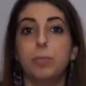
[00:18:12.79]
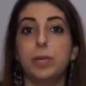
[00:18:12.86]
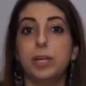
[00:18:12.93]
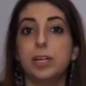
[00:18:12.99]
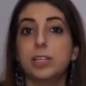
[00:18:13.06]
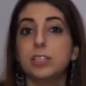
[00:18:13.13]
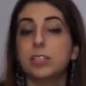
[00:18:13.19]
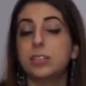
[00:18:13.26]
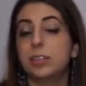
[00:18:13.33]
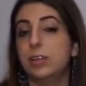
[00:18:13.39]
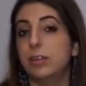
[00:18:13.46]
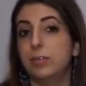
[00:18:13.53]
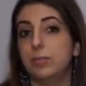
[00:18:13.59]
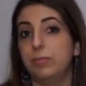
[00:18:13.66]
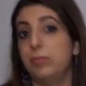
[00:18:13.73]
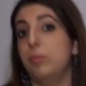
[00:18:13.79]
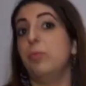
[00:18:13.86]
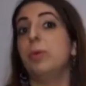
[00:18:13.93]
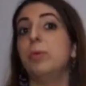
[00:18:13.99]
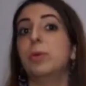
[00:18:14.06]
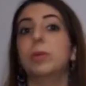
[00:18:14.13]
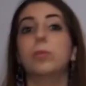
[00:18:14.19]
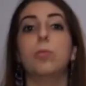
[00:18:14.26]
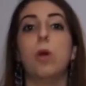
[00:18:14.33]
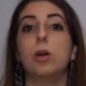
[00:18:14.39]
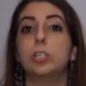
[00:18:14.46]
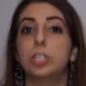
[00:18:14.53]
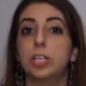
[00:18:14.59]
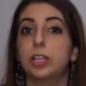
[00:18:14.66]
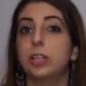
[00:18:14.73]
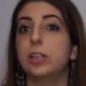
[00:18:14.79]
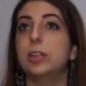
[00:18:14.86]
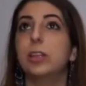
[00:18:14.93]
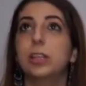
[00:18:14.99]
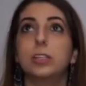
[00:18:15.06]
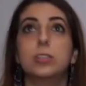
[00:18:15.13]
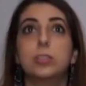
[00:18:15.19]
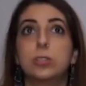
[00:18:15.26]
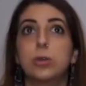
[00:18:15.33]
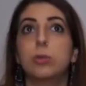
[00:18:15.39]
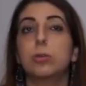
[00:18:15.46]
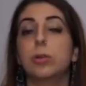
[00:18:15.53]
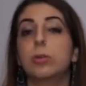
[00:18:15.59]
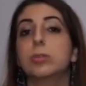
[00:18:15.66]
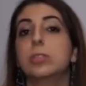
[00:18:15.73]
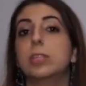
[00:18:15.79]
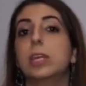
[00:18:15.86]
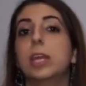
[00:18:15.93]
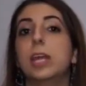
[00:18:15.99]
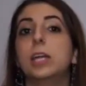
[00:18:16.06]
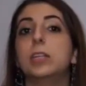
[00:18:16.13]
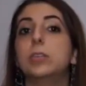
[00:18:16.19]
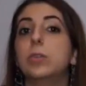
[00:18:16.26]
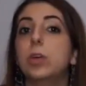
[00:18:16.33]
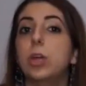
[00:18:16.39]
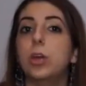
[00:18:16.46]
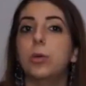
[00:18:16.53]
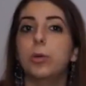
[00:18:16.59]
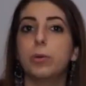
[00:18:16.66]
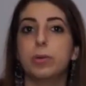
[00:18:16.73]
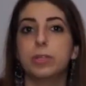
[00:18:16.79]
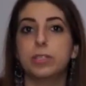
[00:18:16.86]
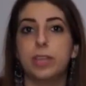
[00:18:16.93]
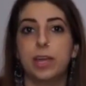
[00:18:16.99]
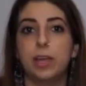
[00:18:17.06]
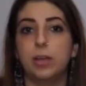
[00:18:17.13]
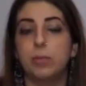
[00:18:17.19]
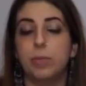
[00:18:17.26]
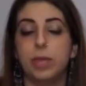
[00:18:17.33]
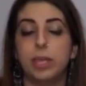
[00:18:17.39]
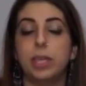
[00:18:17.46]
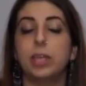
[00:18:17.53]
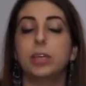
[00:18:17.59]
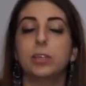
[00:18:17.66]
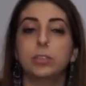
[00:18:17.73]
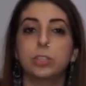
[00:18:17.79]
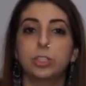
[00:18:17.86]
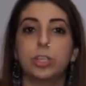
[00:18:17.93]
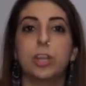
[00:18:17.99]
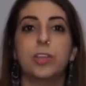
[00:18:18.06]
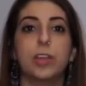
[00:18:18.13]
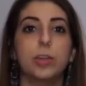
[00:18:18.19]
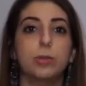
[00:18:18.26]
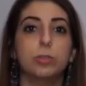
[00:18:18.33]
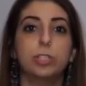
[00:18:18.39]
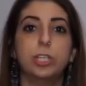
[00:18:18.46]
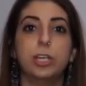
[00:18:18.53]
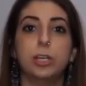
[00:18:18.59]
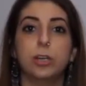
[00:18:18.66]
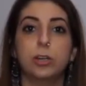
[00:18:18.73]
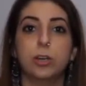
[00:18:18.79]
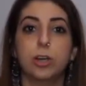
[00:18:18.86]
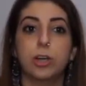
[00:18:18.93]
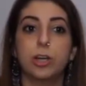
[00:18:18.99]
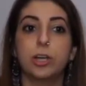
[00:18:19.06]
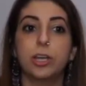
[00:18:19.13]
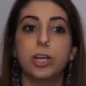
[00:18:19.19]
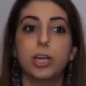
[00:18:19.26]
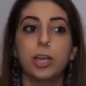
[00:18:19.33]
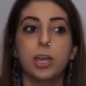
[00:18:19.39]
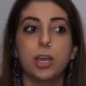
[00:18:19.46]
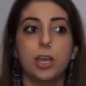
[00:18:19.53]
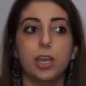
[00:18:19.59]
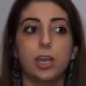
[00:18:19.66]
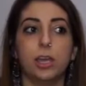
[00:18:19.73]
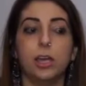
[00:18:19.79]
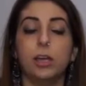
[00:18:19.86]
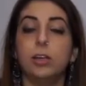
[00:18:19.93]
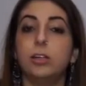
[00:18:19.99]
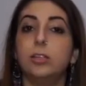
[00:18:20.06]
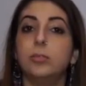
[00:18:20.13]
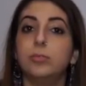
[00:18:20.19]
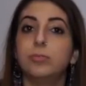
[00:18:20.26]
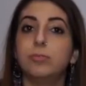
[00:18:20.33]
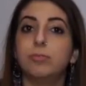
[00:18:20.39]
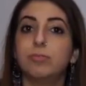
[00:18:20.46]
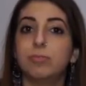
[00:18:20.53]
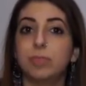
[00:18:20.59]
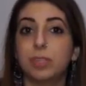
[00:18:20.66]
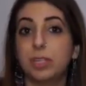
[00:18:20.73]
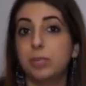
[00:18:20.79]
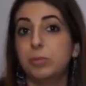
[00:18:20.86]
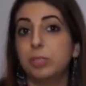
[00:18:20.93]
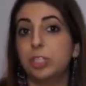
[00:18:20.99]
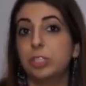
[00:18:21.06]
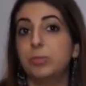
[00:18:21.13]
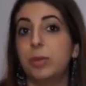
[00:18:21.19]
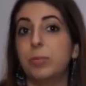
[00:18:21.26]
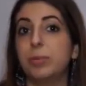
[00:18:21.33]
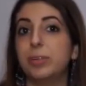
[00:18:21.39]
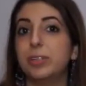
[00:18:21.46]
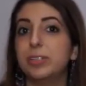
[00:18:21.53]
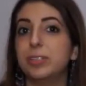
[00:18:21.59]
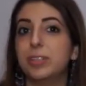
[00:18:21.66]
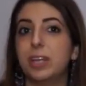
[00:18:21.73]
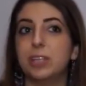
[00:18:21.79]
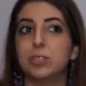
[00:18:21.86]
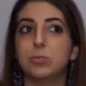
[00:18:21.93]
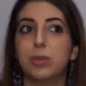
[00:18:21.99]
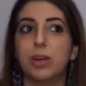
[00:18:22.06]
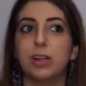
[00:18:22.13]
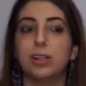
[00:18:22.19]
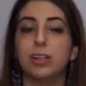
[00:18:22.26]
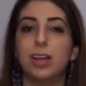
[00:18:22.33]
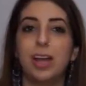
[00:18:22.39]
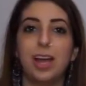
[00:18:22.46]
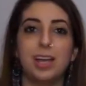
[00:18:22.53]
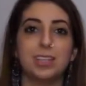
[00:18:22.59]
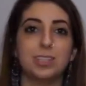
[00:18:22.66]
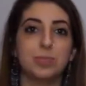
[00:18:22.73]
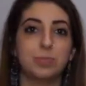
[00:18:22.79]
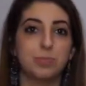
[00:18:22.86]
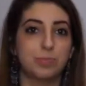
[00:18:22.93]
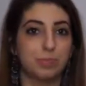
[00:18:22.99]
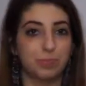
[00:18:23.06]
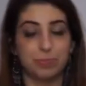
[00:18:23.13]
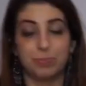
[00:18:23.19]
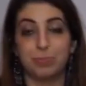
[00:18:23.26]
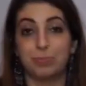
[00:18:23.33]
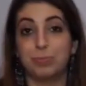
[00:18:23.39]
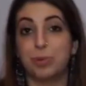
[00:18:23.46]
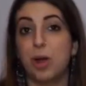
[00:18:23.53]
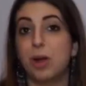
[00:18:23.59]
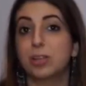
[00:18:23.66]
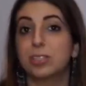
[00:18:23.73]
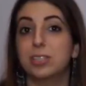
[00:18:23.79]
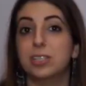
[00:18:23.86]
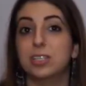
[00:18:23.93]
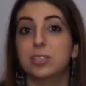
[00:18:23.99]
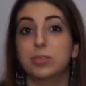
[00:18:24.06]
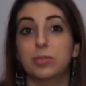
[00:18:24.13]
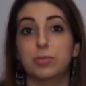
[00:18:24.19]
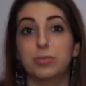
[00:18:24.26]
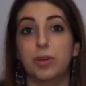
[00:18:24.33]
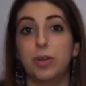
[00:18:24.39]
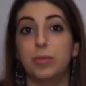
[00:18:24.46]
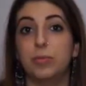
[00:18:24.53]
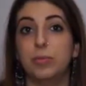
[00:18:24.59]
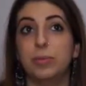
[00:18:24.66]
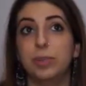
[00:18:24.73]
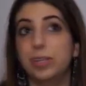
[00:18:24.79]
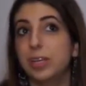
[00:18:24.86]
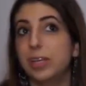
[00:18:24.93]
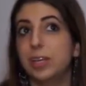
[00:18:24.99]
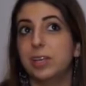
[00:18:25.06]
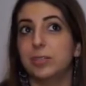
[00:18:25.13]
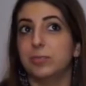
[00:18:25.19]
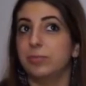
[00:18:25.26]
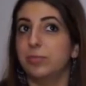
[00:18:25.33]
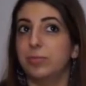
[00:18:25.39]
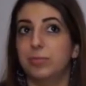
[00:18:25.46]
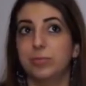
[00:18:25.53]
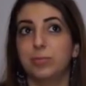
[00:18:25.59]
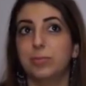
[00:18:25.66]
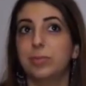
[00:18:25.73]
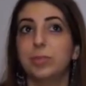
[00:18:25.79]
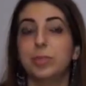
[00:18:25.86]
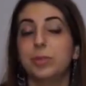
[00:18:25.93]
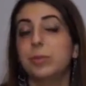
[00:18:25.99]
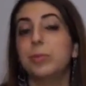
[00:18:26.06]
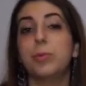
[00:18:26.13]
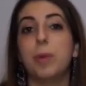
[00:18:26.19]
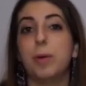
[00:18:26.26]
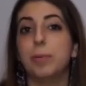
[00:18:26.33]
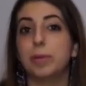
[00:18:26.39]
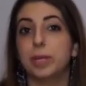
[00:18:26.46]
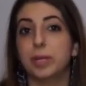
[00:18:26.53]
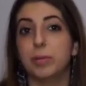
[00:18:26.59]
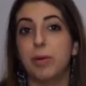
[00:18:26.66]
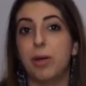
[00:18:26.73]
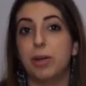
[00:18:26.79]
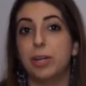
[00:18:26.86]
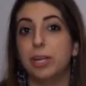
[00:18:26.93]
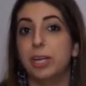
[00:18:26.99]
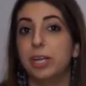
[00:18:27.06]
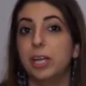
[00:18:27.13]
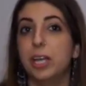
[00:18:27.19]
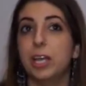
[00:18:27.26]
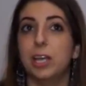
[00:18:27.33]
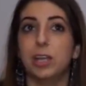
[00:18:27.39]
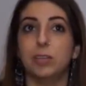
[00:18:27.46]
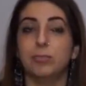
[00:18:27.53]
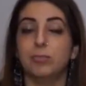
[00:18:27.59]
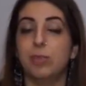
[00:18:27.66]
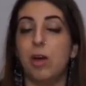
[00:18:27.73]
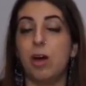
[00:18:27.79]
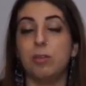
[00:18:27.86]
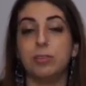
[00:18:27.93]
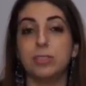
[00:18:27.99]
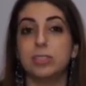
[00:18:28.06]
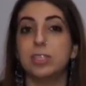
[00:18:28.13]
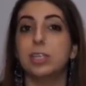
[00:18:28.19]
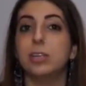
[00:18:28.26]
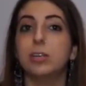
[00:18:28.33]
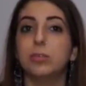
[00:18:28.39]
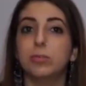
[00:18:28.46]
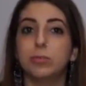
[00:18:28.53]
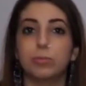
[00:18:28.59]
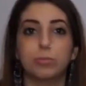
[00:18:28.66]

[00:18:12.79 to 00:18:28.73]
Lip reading: Because we were watching so closely and we were intent on making sure that no cheating occurred, the commission members, as well as proxies from the Republican Party, obviously